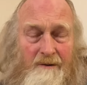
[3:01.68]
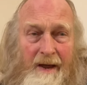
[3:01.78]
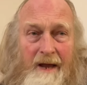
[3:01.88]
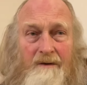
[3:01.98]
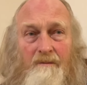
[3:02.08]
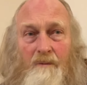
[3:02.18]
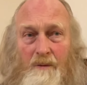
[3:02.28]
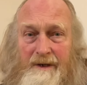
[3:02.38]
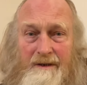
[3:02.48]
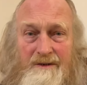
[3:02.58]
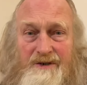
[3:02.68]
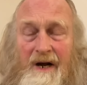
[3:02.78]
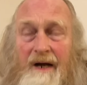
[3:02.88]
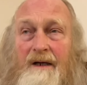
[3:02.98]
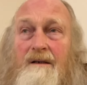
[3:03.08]
man, woman, and
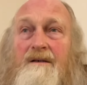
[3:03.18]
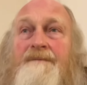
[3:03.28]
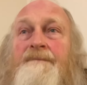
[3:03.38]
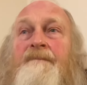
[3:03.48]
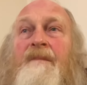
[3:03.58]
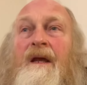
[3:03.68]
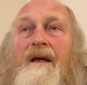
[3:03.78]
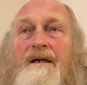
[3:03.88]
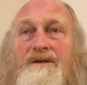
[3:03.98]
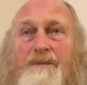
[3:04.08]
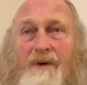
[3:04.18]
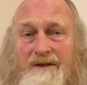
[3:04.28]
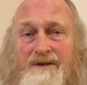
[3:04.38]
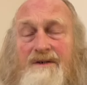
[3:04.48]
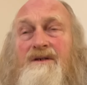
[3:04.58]
child is
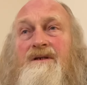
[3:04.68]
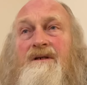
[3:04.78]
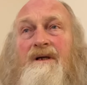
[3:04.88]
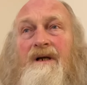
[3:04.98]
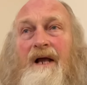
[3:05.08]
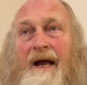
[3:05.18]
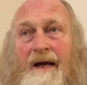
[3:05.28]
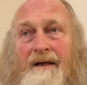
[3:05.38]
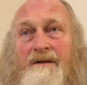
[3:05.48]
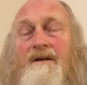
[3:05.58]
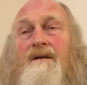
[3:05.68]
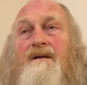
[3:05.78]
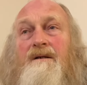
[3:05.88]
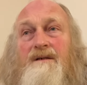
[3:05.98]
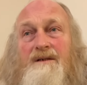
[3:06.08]
precious and
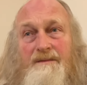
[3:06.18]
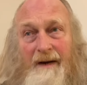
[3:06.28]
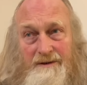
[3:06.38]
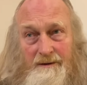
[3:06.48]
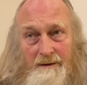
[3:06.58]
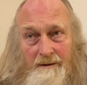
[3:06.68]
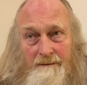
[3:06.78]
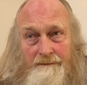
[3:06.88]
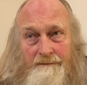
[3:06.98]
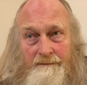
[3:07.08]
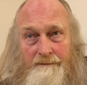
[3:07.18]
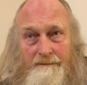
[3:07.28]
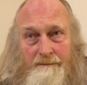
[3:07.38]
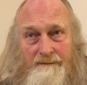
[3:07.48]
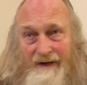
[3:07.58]
special.
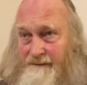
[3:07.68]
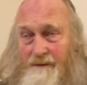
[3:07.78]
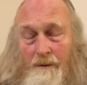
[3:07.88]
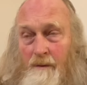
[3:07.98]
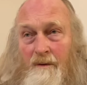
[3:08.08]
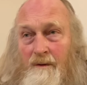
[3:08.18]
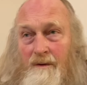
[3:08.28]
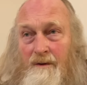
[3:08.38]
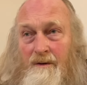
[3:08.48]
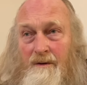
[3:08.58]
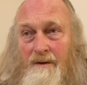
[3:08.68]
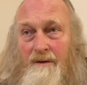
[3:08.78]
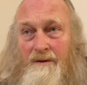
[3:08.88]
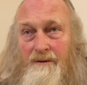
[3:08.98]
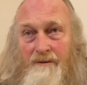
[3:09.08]
Therefore,
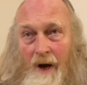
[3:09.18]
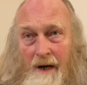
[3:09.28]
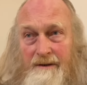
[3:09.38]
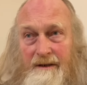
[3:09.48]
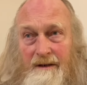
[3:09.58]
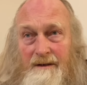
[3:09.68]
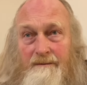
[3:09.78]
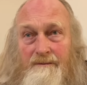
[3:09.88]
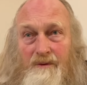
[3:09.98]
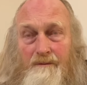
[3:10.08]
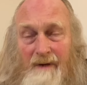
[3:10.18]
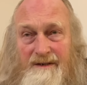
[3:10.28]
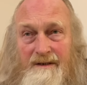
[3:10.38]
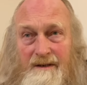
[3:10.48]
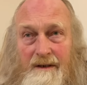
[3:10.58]
you can't kill them, you
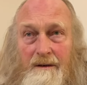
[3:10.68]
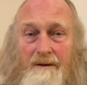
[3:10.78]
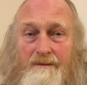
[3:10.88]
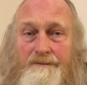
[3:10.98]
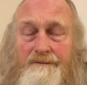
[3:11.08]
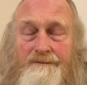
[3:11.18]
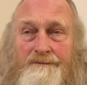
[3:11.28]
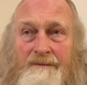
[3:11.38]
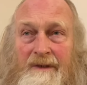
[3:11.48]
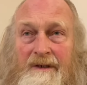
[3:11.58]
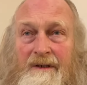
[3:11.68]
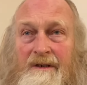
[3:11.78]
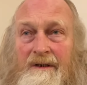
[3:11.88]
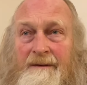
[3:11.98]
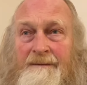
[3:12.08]
mustn't kill them.
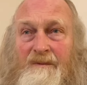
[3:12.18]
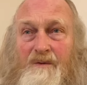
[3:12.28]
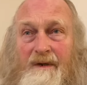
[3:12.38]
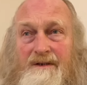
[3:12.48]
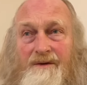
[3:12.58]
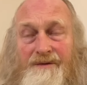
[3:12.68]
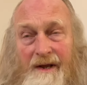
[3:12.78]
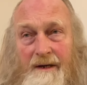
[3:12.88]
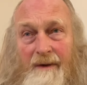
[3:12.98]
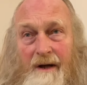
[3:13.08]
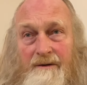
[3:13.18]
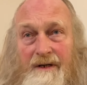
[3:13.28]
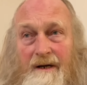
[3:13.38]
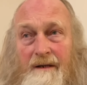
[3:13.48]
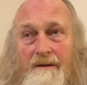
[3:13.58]
You mustn't think about
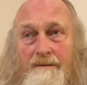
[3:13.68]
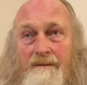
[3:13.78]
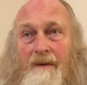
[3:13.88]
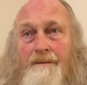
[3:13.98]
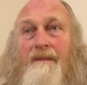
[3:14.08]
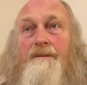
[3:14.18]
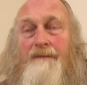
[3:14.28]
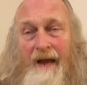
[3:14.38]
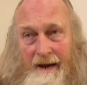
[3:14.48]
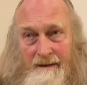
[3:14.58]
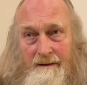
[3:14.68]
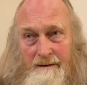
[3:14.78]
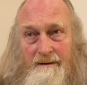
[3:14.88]
killing them, and